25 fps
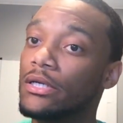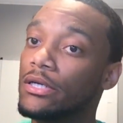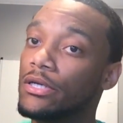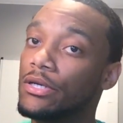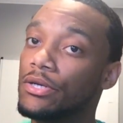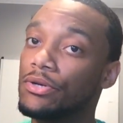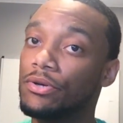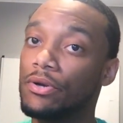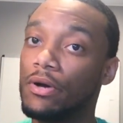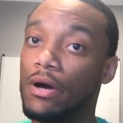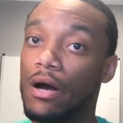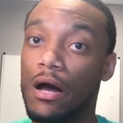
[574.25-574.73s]

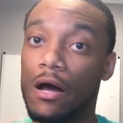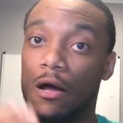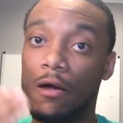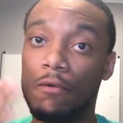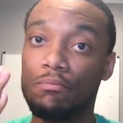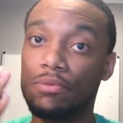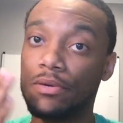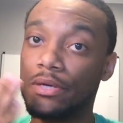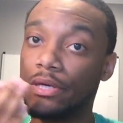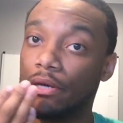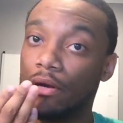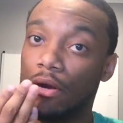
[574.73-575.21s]
I'll
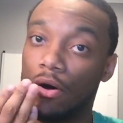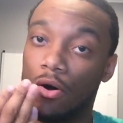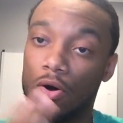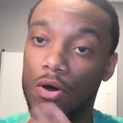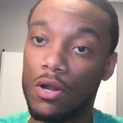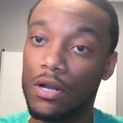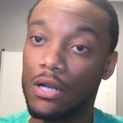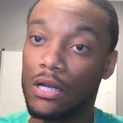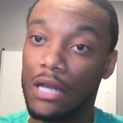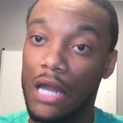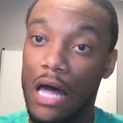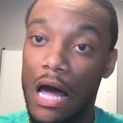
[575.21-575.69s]
be
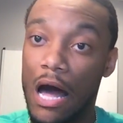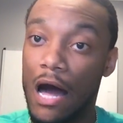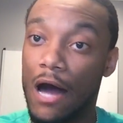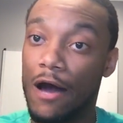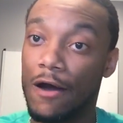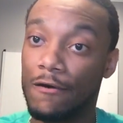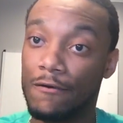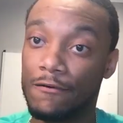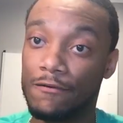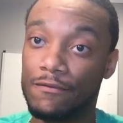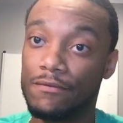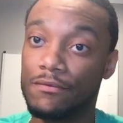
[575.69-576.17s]
on
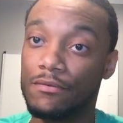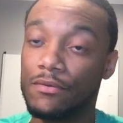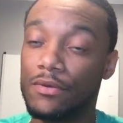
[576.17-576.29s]
live